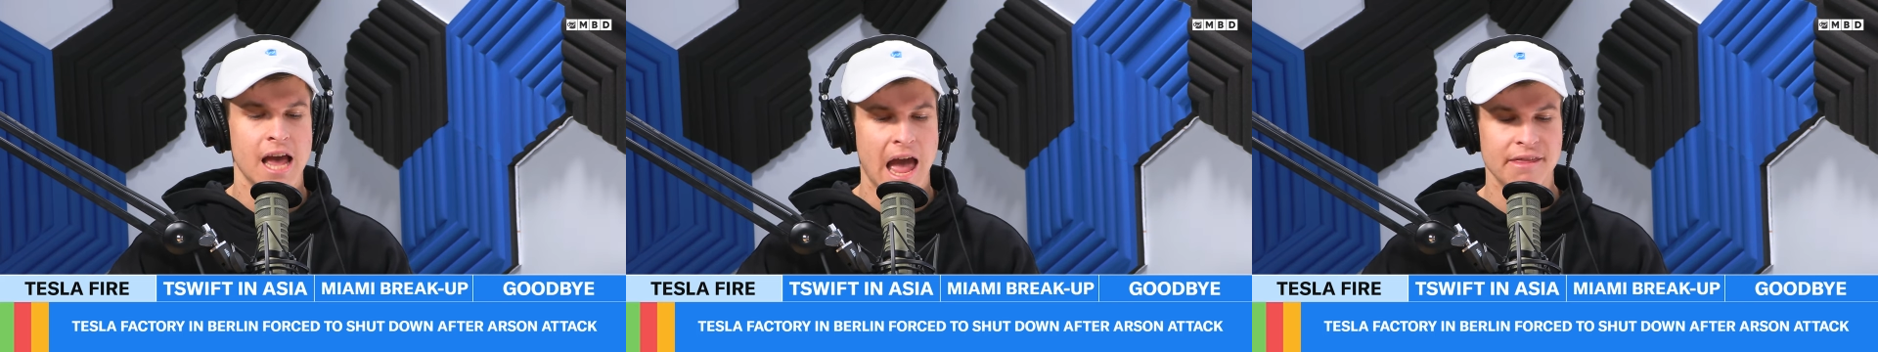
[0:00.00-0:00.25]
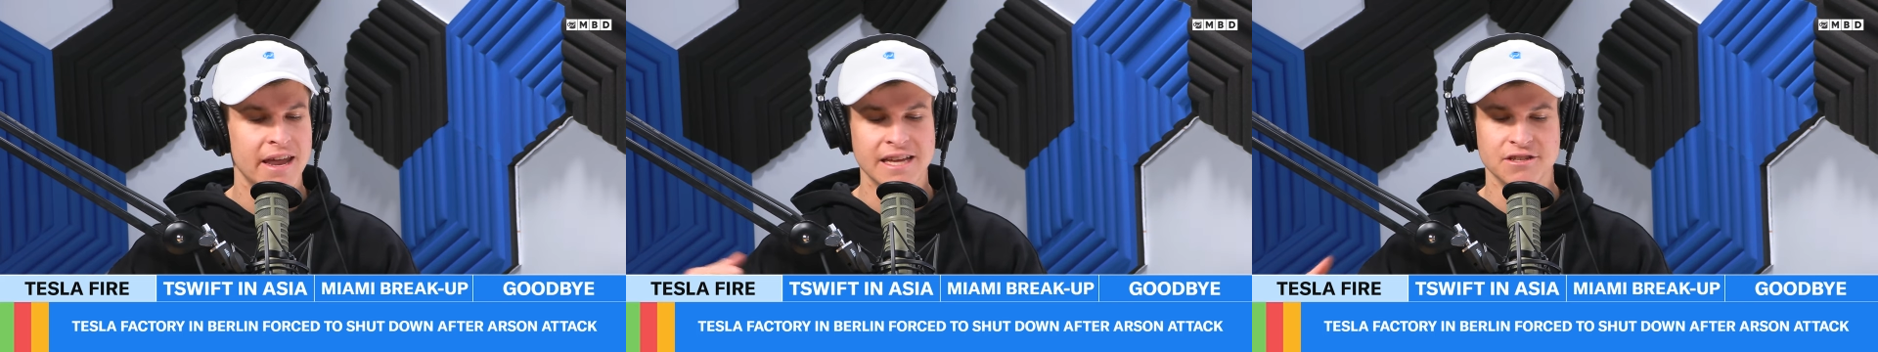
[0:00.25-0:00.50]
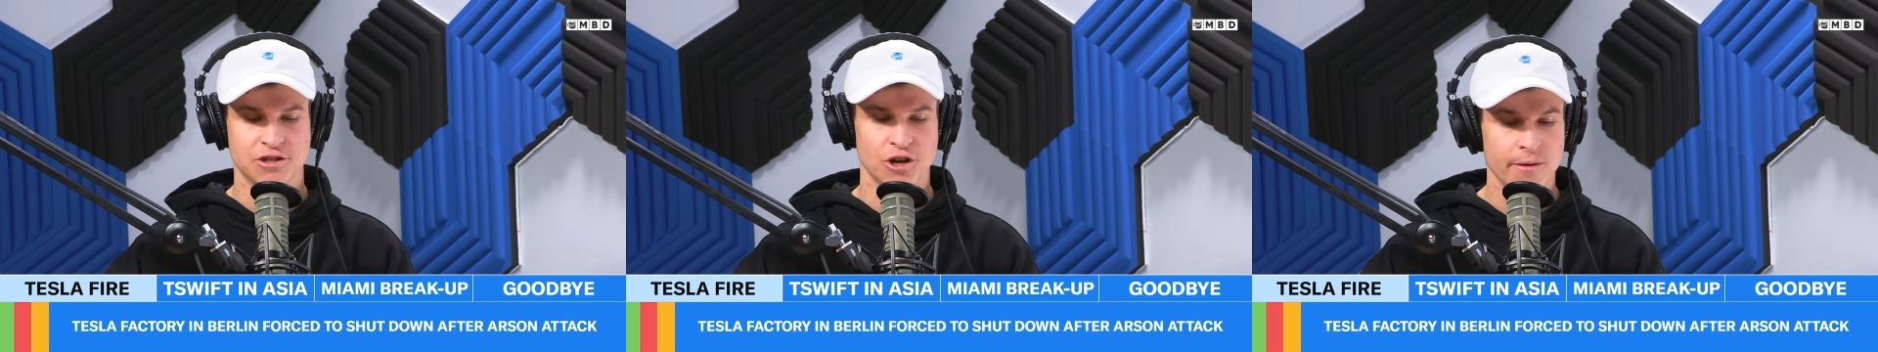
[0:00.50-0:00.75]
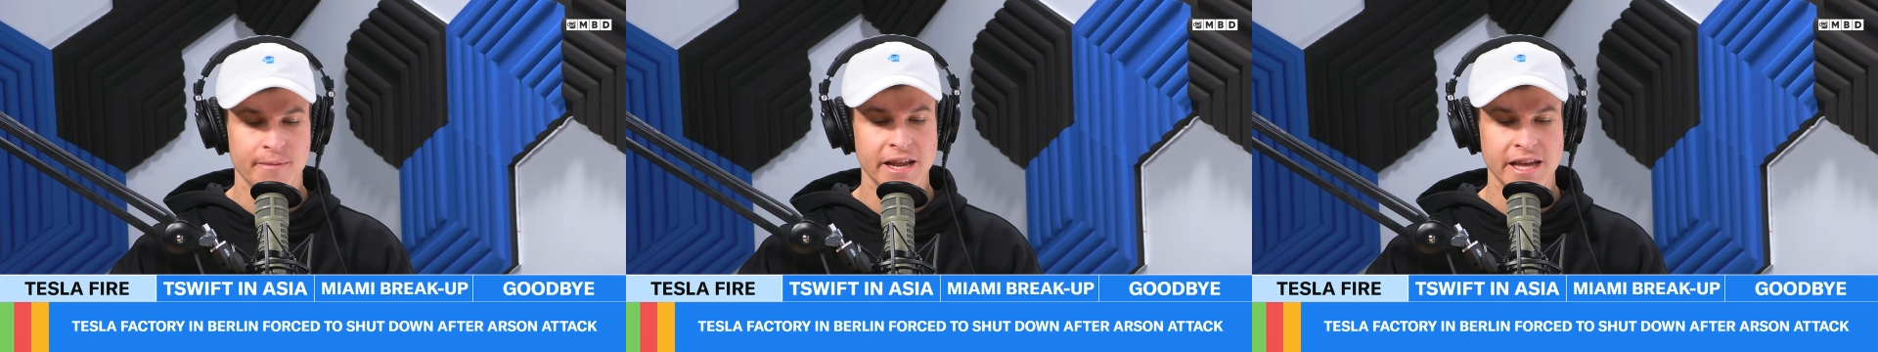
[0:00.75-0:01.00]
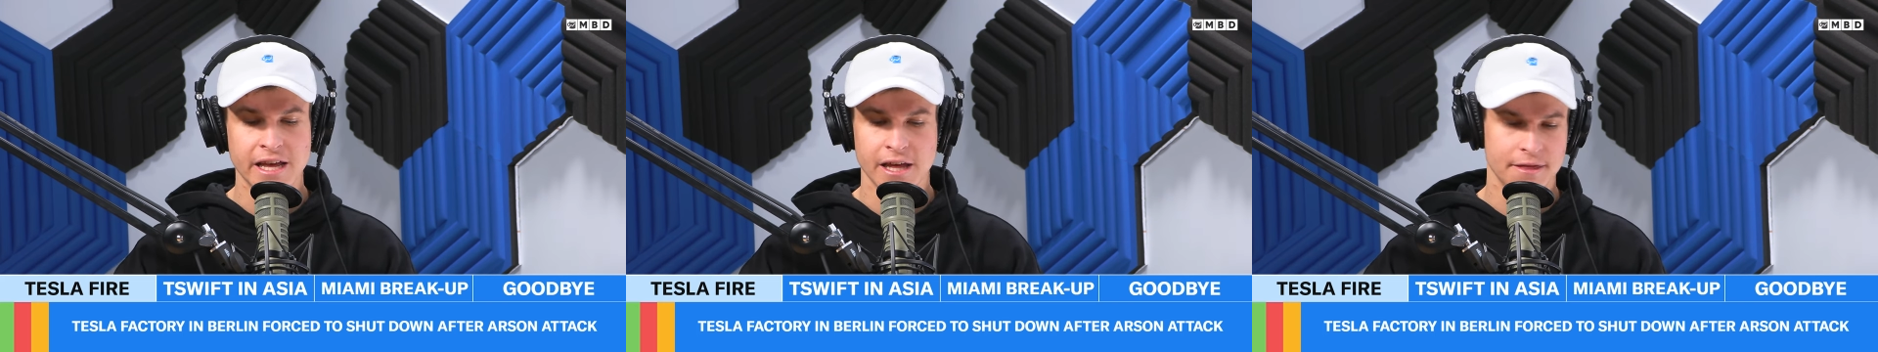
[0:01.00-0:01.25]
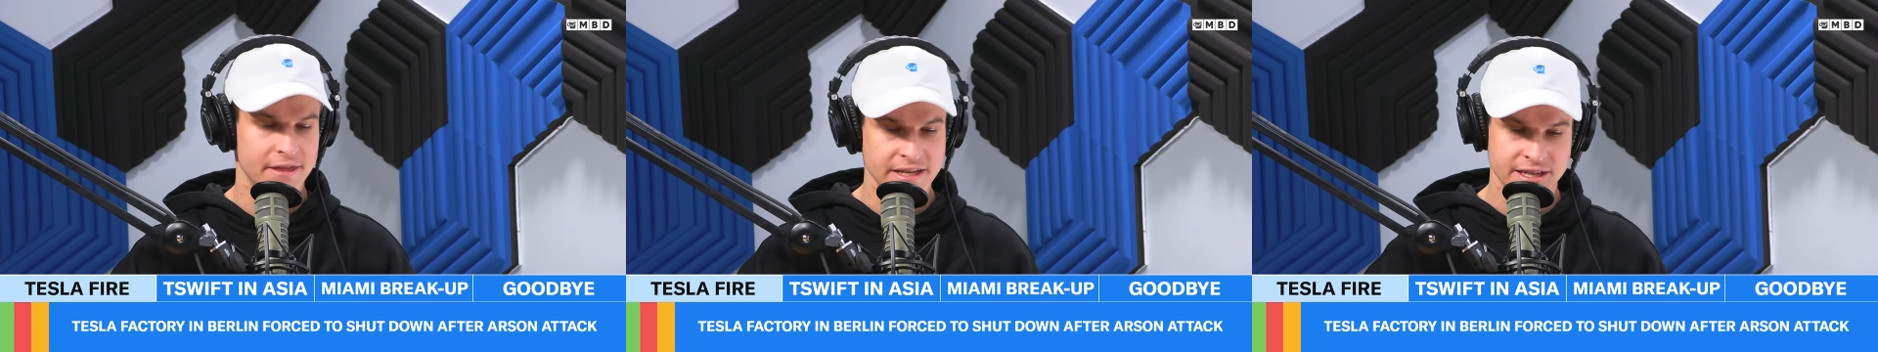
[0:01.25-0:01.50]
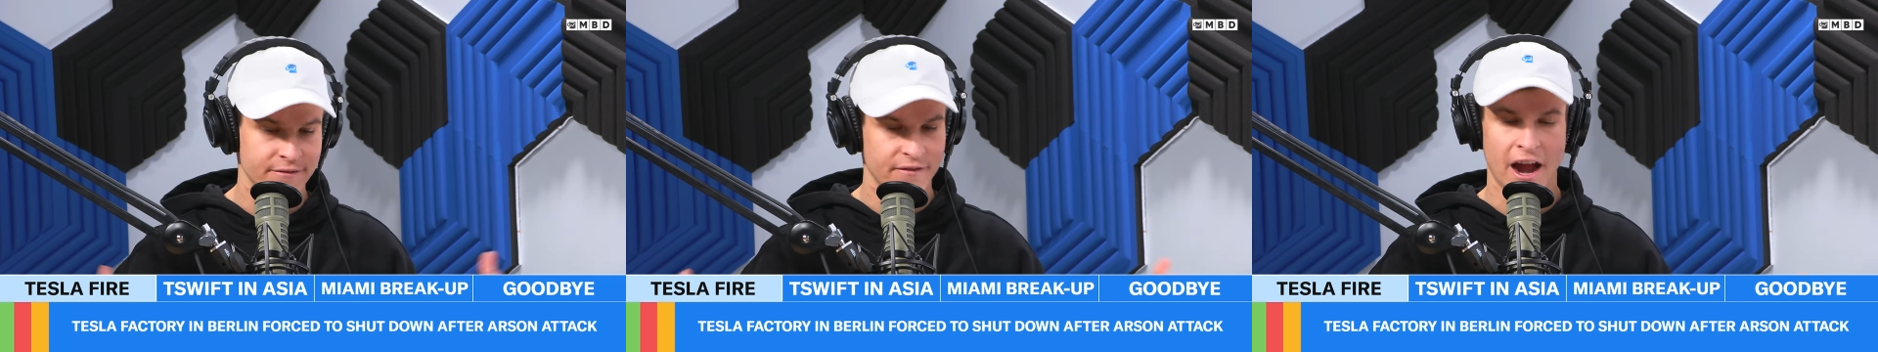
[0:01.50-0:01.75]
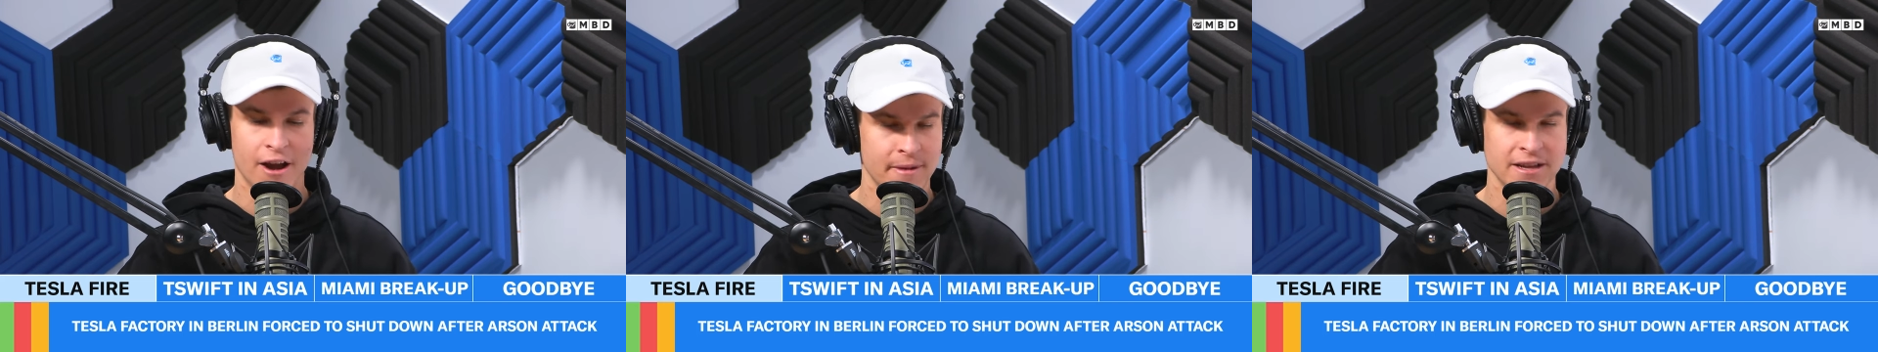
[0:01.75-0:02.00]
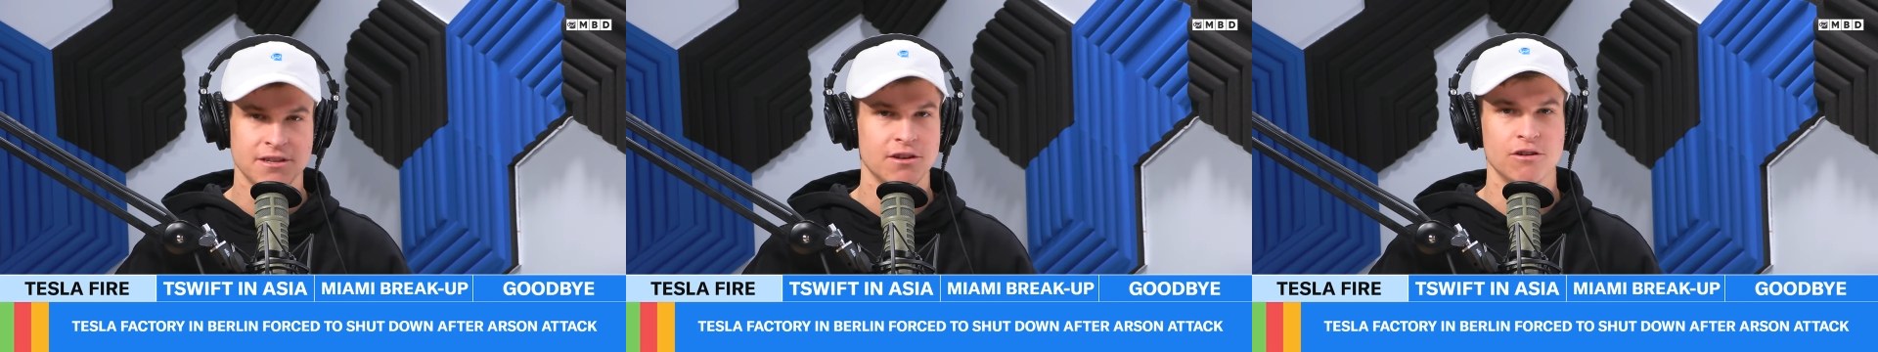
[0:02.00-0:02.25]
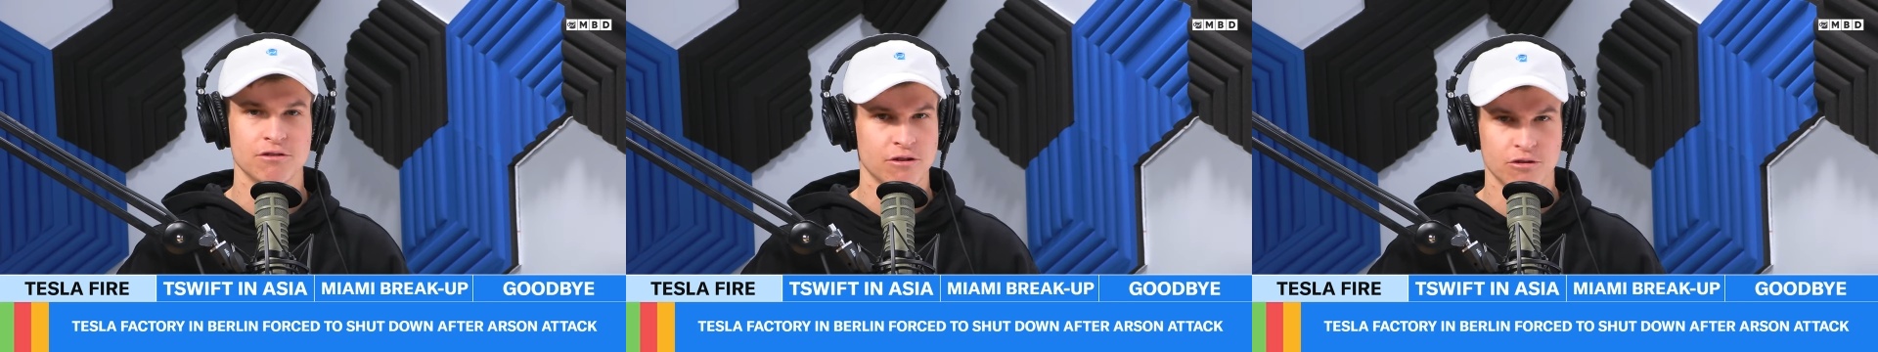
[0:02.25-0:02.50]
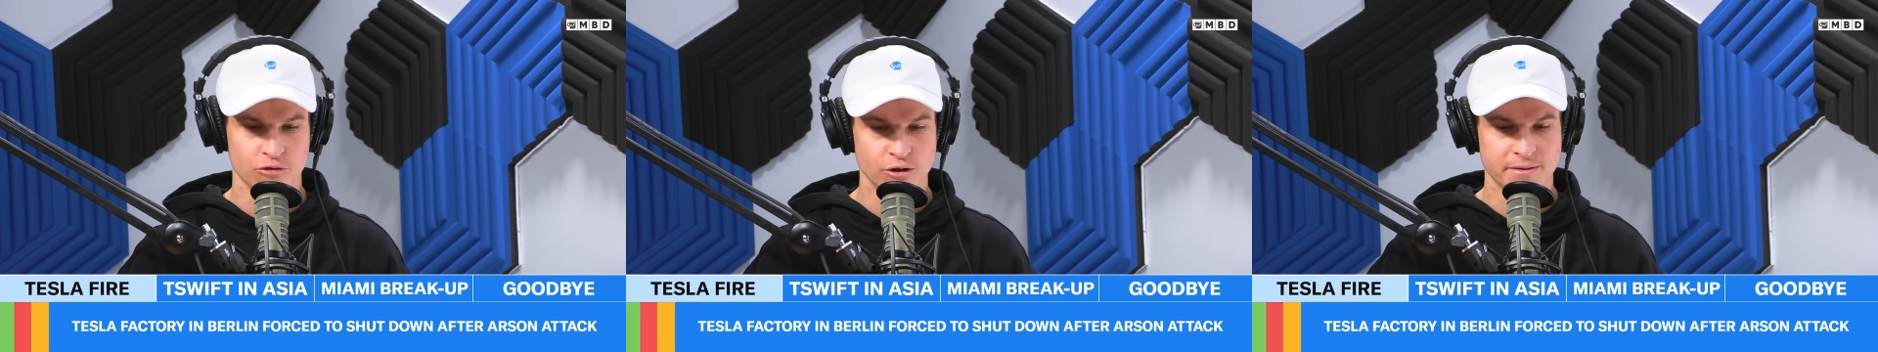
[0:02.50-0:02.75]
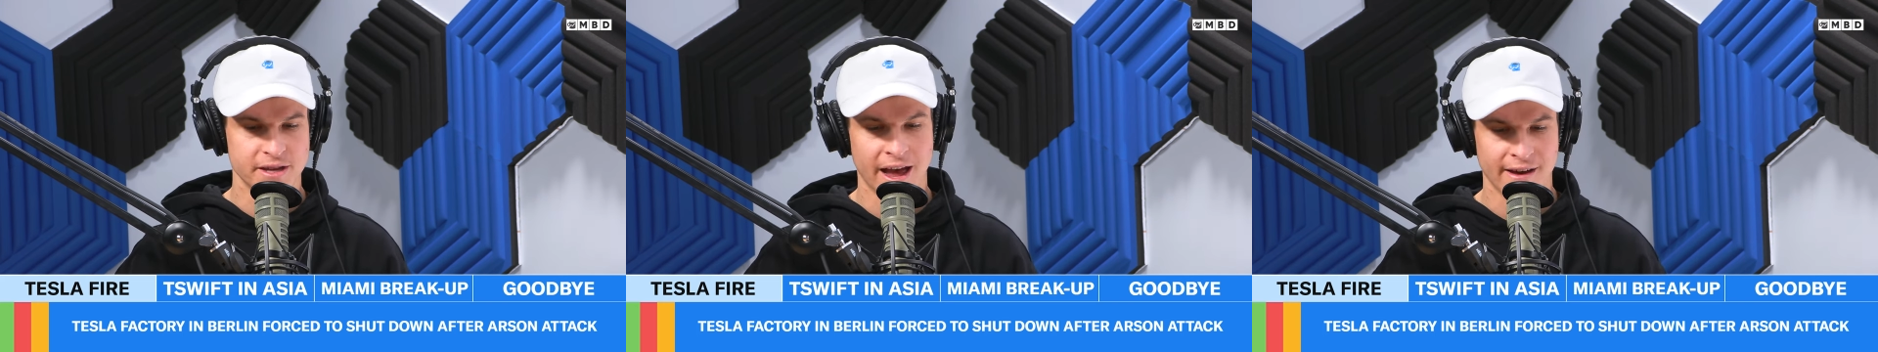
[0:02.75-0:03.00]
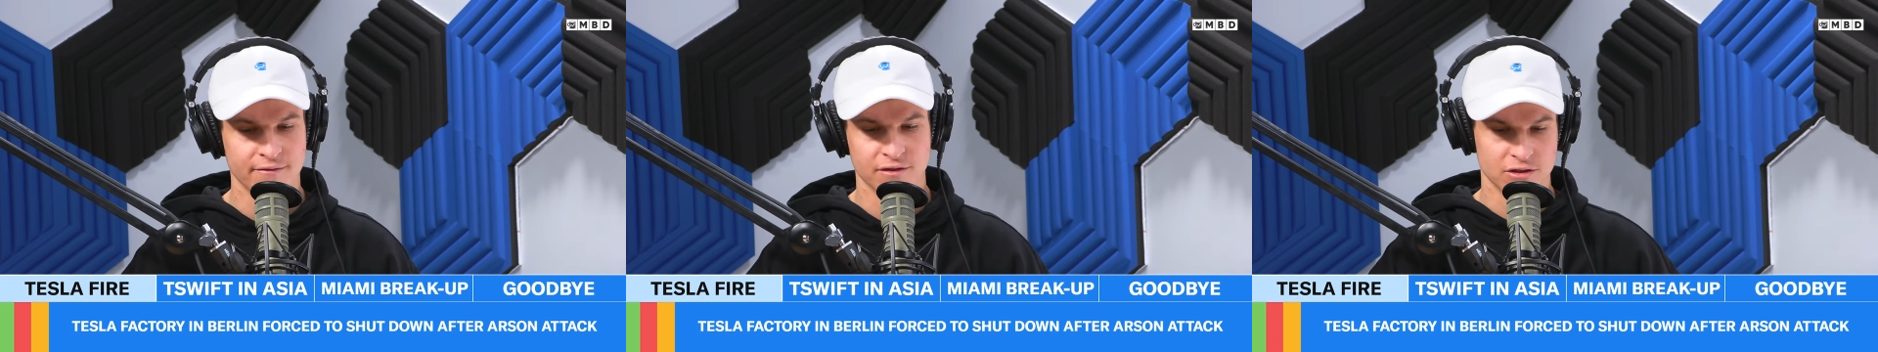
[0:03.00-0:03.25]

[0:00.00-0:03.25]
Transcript: And then in Germany, these environmental groups have